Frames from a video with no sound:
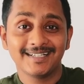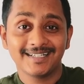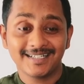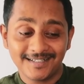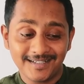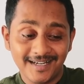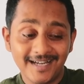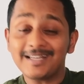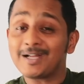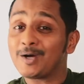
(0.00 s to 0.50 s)

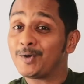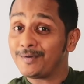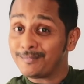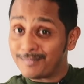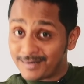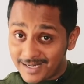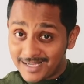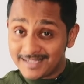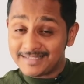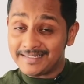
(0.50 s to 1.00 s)
Correct? How
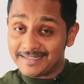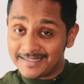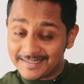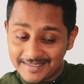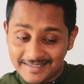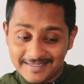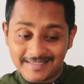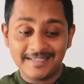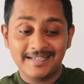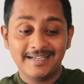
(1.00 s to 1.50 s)
embarrassing it
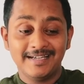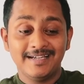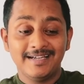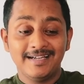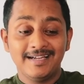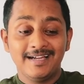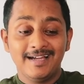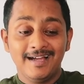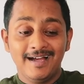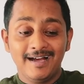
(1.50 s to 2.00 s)
is.
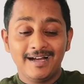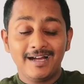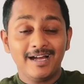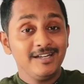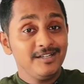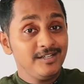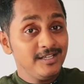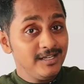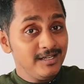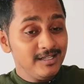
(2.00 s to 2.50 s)

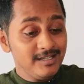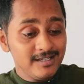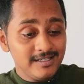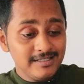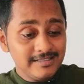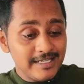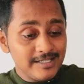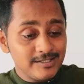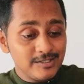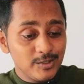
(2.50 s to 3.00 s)

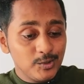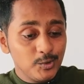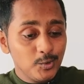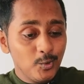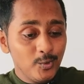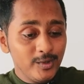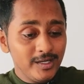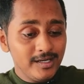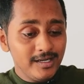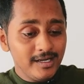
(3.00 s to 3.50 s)
Continuous as
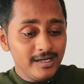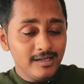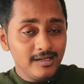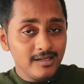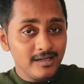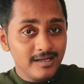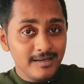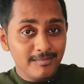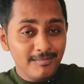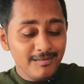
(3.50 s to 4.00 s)
U in it.
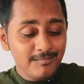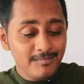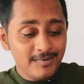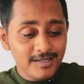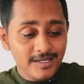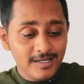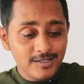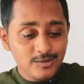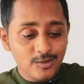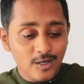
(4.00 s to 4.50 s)
Uh,
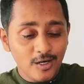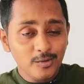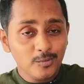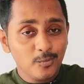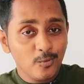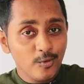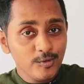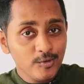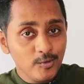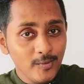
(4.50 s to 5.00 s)
remember, it's not
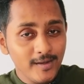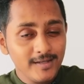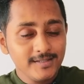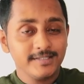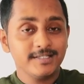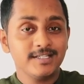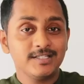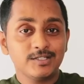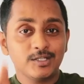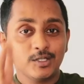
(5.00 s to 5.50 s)
O U S,
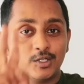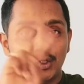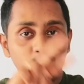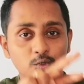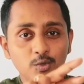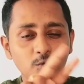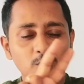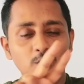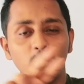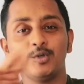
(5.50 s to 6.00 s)
it is
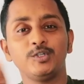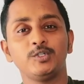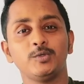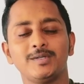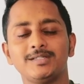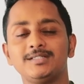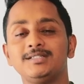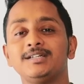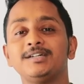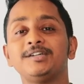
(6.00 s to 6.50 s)
U O U
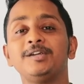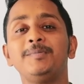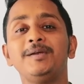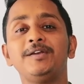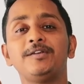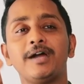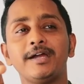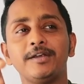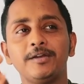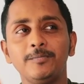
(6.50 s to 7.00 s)
S.
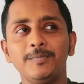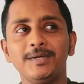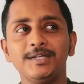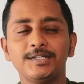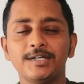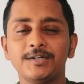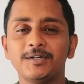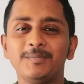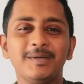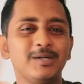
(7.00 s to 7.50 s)
Repeat, I
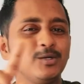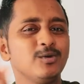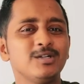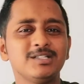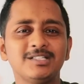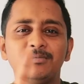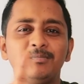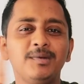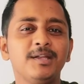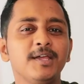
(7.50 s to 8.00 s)
repeat, I repeat.
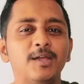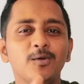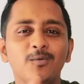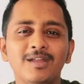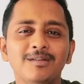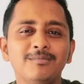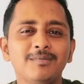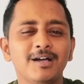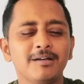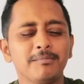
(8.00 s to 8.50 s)
Don't simply give
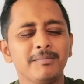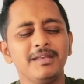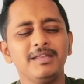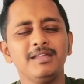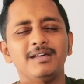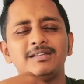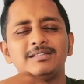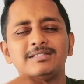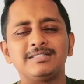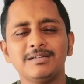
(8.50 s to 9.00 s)
one mark.
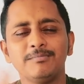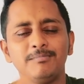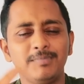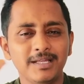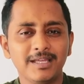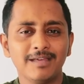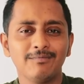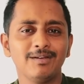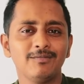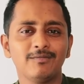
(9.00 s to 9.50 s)
Many are
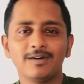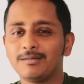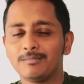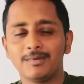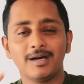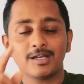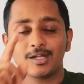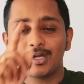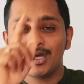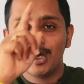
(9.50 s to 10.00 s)
simply giving one
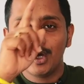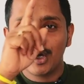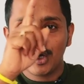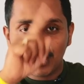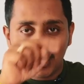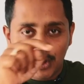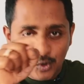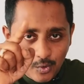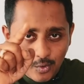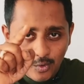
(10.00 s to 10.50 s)
mark.
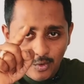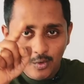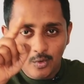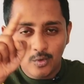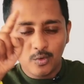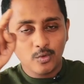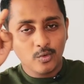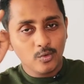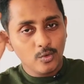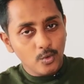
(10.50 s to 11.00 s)
U
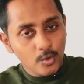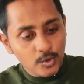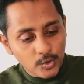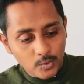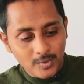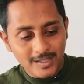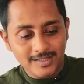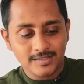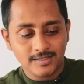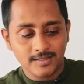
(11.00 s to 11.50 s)
O
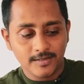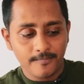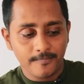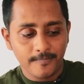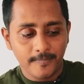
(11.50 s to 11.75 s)
U S.